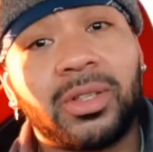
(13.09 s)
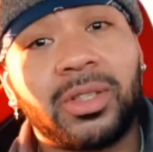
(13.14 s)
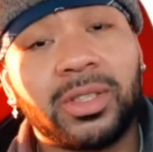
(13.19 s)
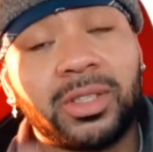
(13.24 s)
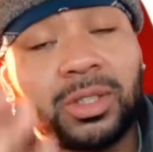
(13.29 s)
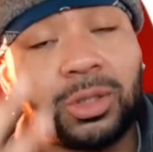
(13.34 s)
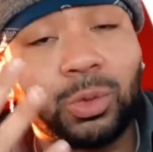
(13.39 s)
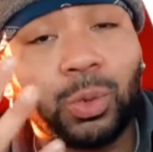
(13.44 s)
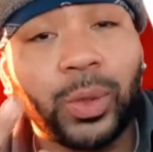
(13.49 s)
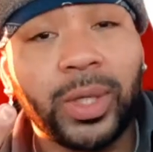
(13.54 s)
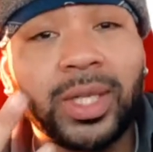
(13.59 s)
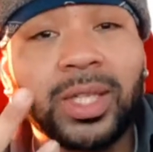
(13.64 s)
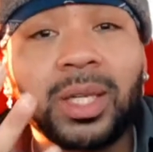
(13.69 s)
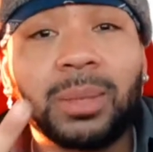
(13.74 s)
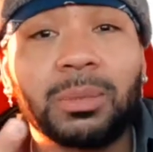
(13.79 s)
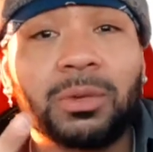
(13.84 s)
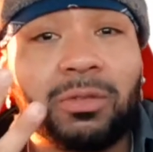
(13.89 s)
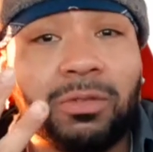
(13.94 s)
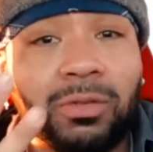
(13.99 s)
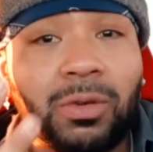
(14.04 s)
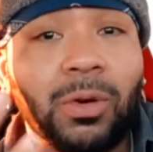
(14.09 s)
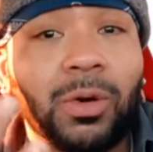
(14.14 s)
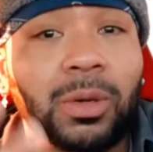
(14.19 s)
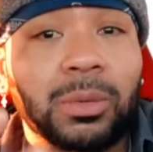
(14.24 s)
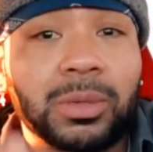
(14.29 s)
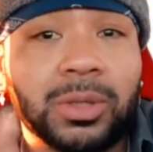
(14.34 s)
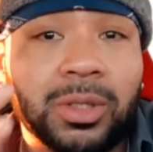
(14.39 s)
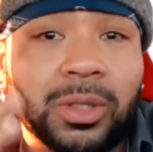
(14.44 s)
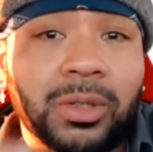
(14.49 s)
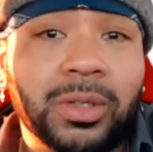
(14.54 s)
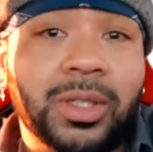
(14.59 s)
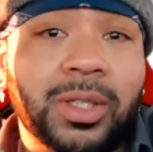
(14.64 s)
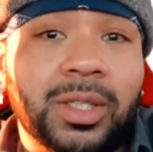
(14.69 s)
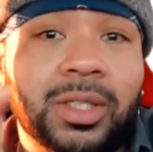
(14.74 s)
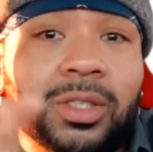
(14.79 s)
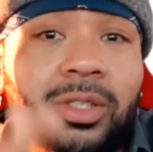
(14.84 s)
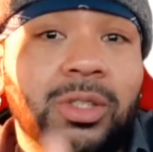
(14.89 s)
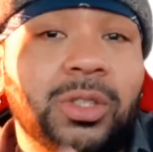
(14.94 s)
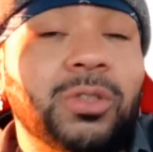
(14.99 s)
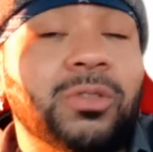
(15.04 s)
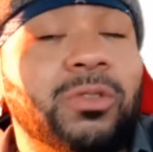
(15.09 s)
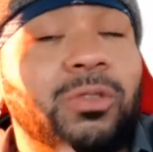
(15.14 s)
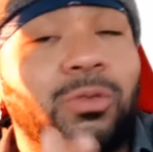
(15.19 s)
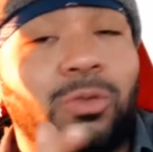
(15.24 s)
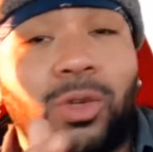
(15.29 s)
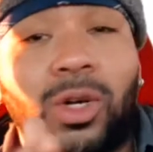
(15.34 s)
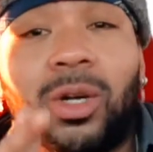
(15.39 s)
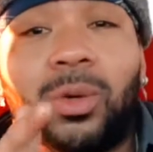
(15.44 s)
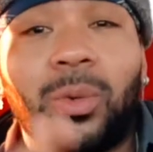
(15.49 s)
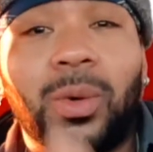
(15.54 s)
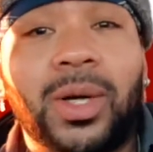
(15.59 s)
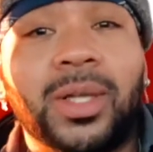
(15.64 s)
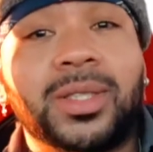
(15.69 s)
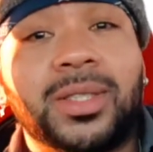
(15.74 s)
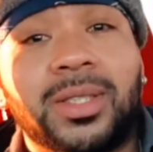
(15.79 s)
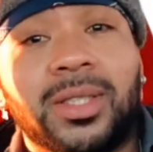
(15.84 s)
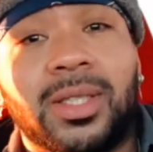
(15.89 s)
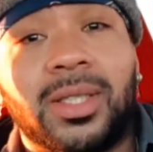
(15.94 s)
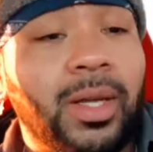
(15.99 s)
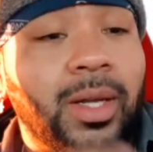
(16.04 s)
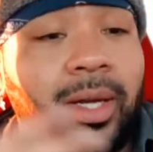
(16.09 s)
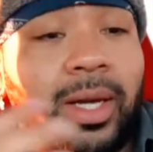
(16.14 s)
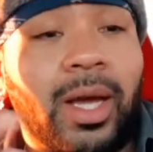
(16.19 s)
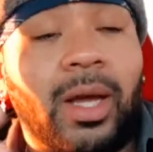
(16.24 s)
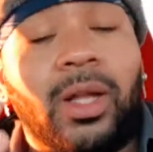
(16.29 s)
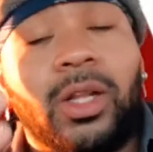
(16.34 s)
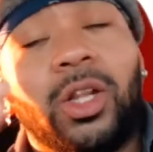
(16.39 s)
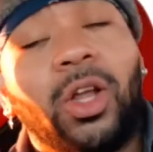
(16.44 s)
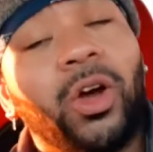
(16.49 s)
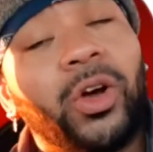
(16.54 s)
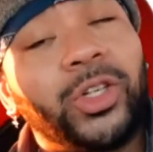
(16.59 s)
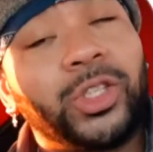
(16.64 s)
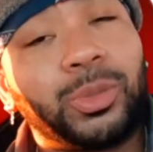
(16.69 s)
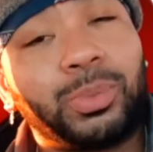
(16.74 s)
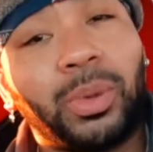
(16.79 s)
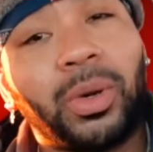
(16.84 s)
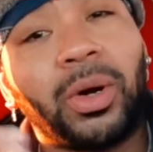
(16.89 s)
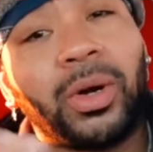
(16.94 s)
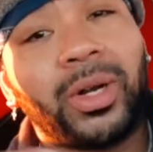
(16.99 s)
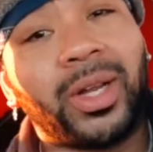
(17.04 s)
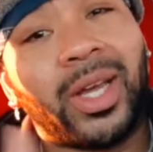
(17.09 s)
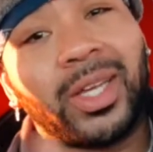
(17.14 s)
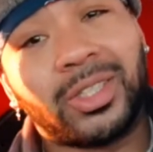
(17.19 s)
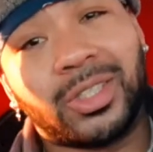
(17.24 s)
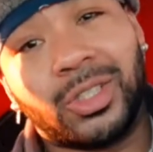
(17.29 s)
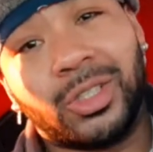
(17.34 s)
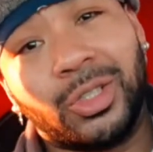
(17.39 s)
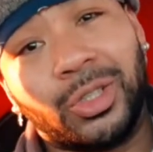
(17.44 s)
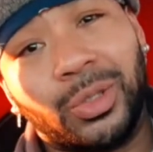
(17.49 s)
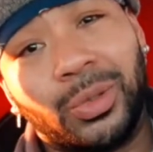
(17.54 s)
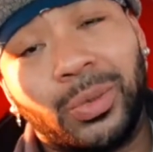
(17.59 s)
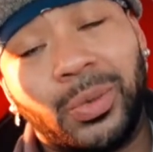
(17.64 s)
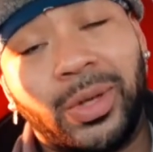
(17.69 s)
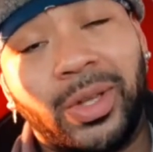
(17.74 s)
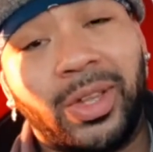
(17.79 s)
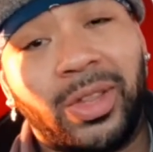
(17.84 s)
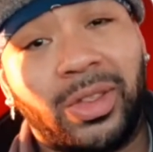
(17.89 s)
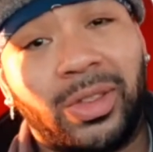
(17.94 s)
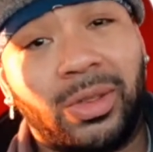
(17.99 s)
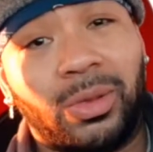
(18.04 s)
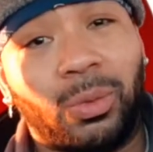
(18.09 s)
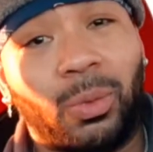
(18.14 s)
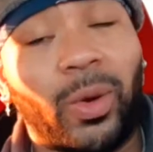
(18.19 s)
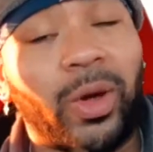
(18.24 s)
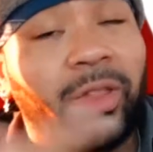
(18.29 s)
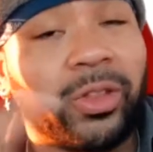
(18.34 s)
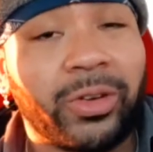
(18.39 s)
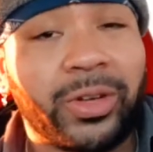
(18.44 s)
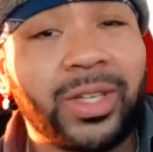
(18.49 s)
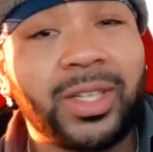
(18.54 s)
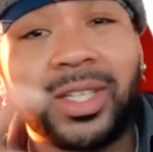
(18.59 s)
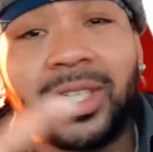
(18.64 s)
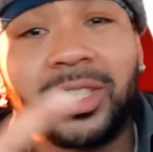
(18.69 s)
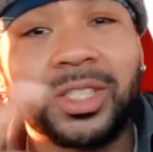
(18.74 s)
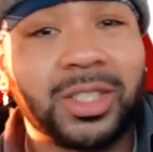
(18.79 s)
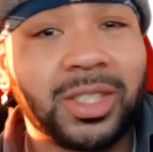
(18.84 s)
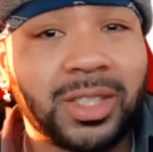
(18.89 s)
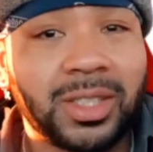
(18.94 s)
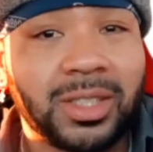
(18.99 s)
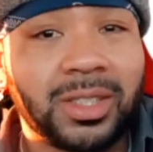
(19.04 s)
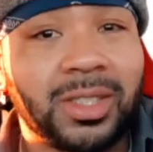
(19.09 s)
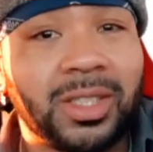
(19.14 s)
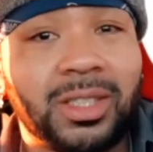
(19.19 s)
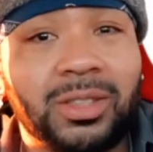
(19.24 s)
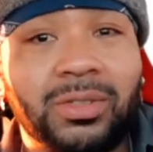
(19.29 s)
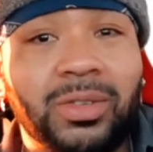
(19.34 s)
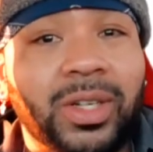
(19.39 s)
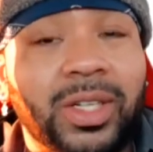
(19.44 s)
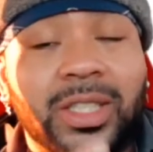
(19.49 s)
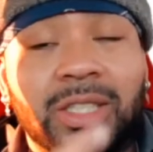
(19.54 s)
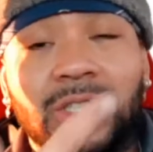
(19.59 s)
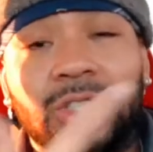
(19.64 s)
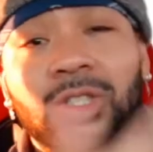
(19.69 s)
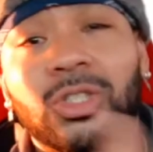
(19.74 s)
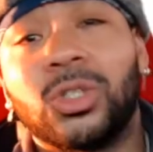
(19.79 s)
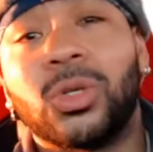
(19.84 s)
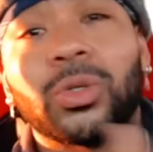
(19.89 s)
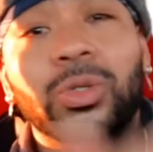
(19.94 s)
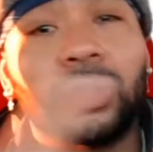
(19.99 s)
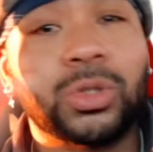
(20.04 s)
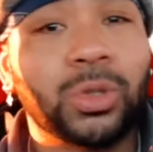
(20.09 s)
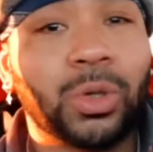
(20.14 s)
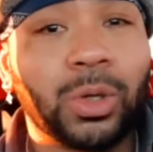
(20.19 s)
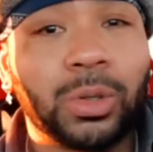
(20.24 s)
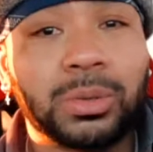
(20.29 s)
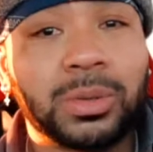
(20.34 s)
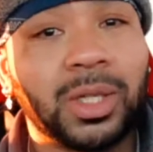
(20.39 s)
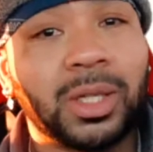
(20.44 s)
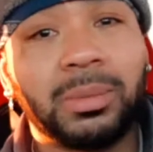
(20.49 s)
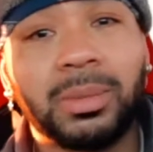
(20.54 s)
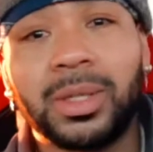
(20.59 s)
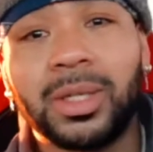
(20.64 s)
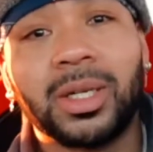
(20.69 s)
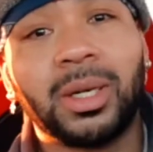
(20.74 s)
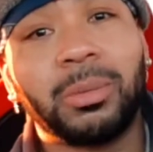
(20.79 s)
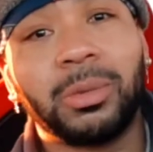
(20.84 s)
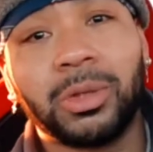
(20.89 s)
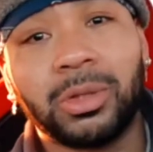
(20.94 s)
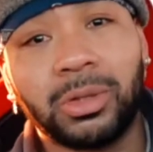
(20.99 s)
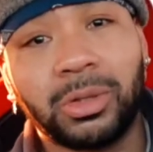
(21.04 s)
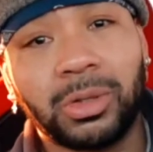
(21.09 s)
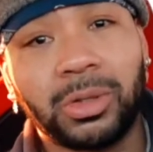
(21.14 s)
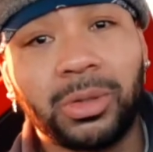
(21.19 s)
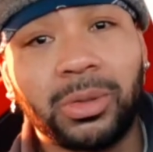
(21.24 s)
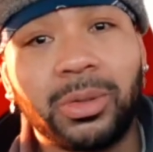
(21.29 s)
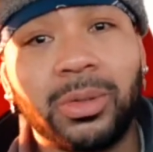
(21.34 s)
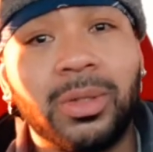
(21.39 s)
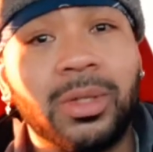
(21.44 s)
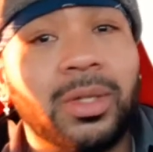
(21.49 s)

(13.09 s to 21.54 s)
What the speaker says: This is week number 4. I'm still getting this tune from Ron Watson. Now, a large part has to do with the weather conditions, these fucking snowstorms that have been coming through,